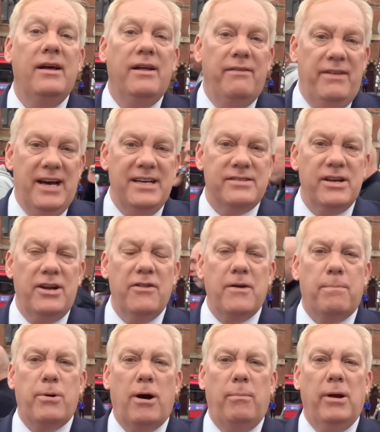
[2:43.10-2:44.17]
There's
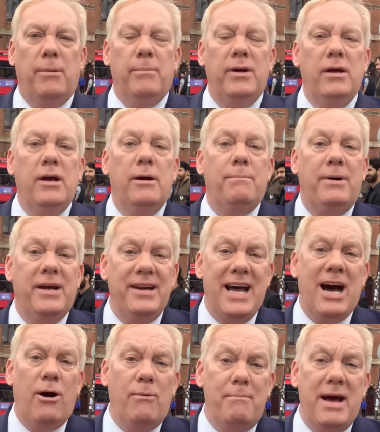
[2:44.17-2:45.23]
another problem. But
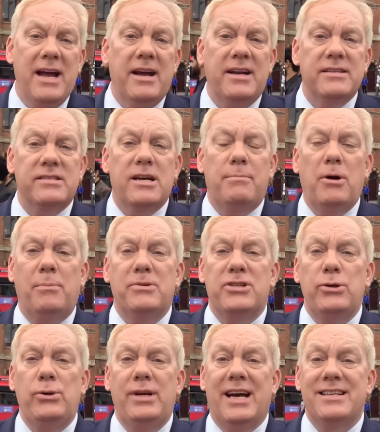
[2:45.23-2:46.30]
now Meghan has come up
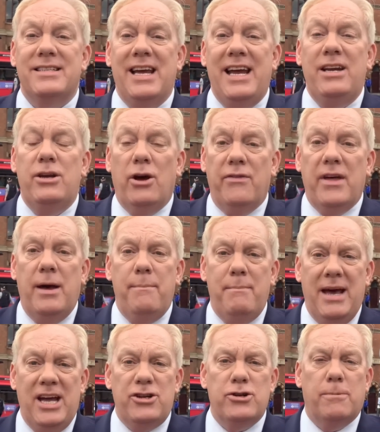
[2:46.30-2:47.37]
to yet another
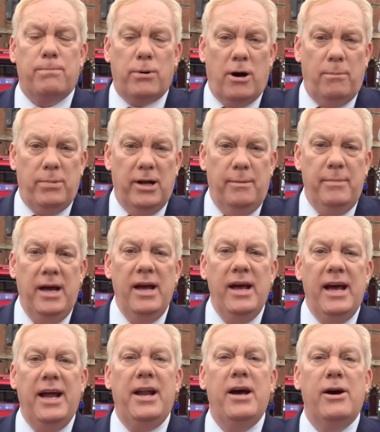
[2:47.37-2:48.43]
major problem
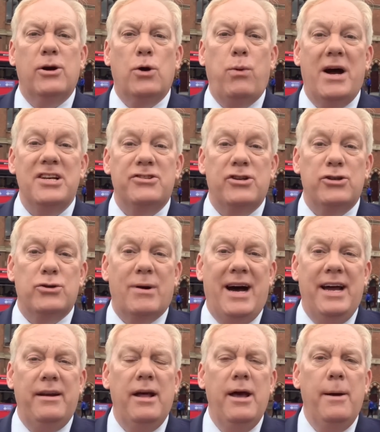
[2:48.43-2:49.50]
in her quest to
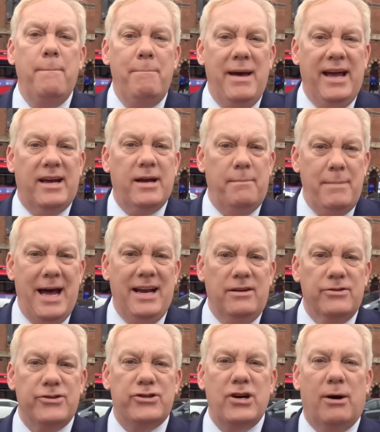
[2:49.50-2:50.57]
try and make
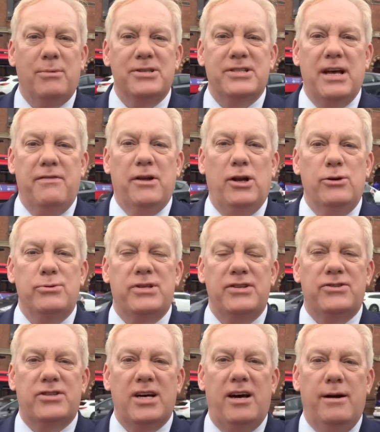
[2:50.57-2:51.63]
amends, shall we say, in the
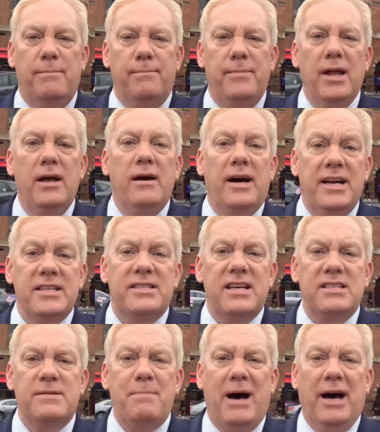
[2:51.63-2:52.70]
loosest term. And it's
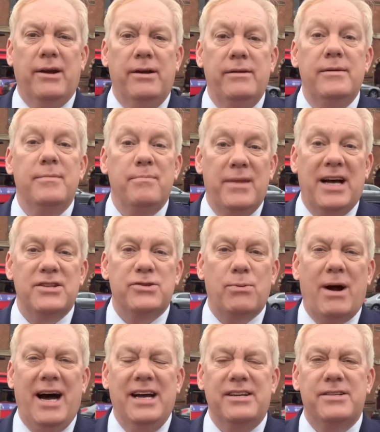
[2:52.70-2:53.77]
this man. That's
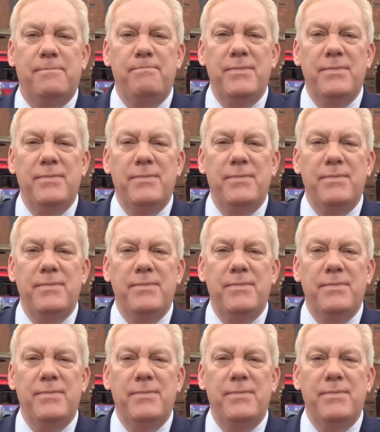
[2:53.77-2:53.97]
right.